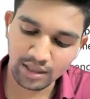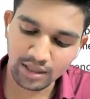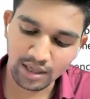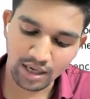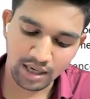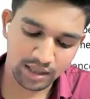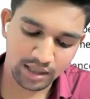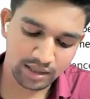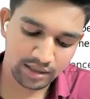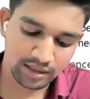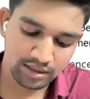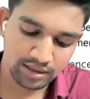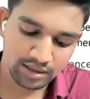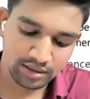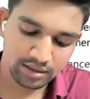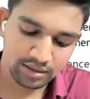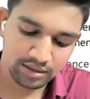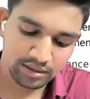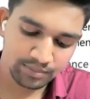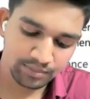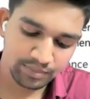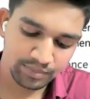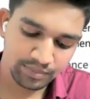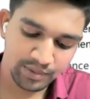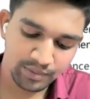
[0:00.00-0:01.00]
and the
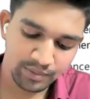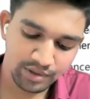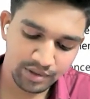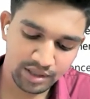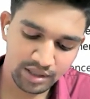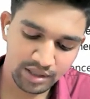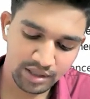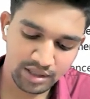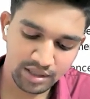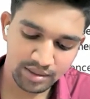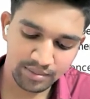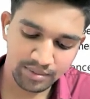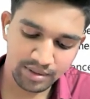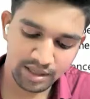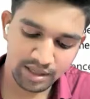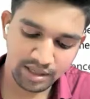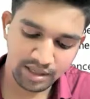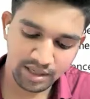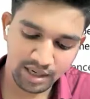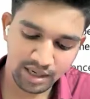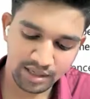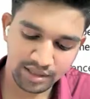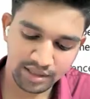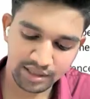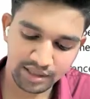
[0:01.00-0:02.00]
memorandum
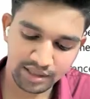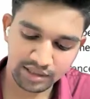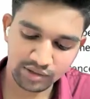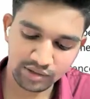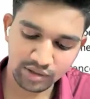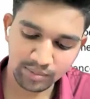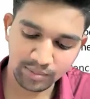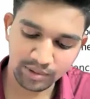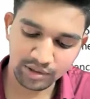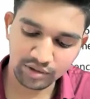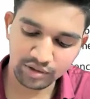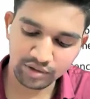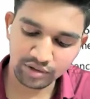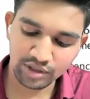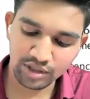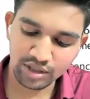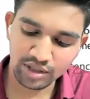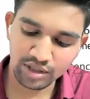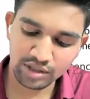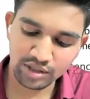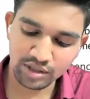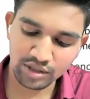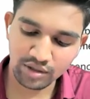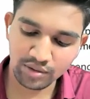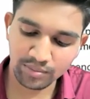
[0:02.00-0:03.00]
and articles of
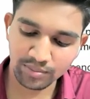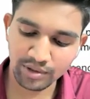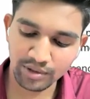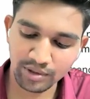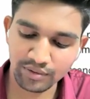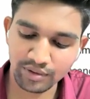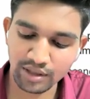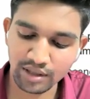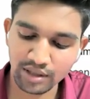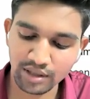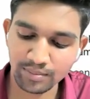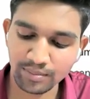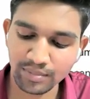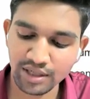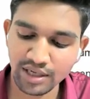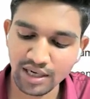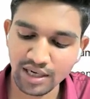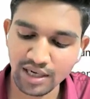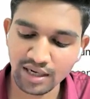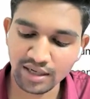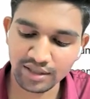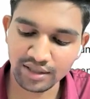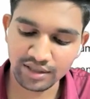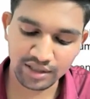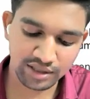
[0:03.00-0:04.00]
association of every company
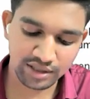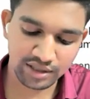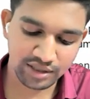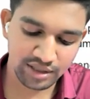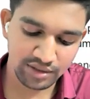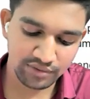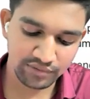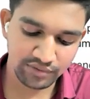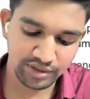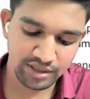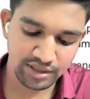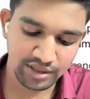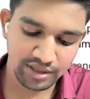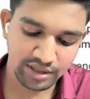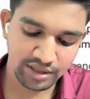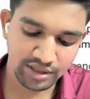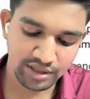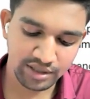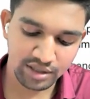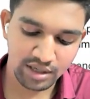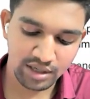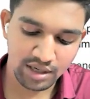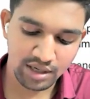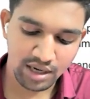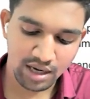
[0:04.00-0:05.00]
are registered with
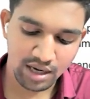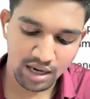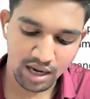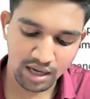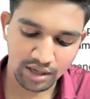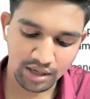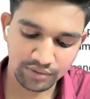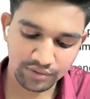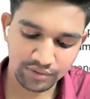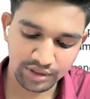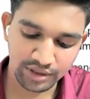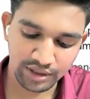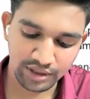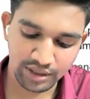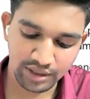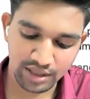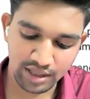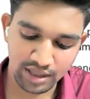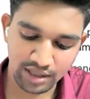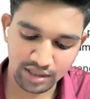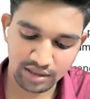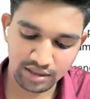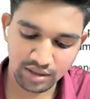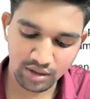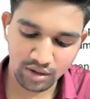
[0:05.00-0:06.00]
the ROC,
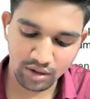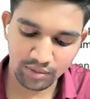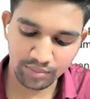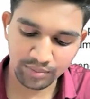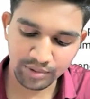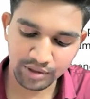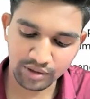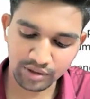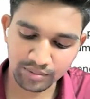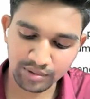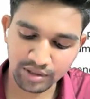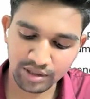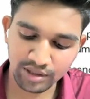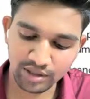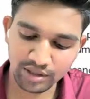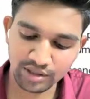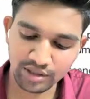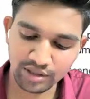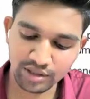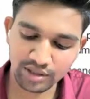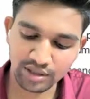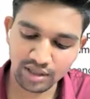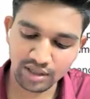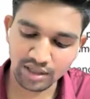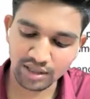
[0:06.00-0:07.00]
and the office of the
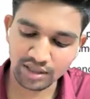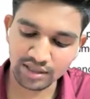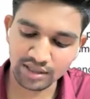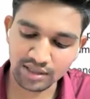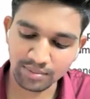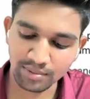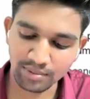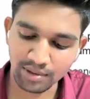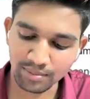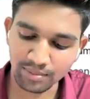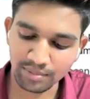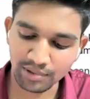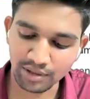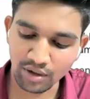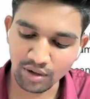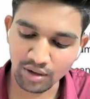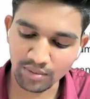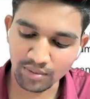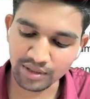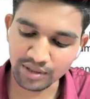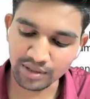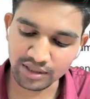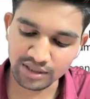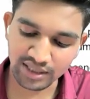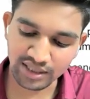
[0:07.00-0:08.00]
registrar is a public
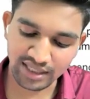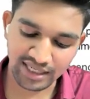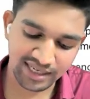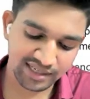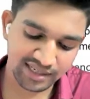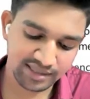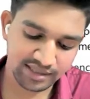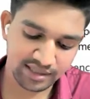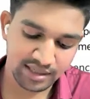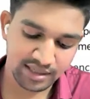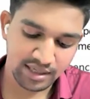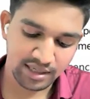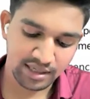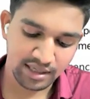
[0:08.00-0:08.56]
office. Hence,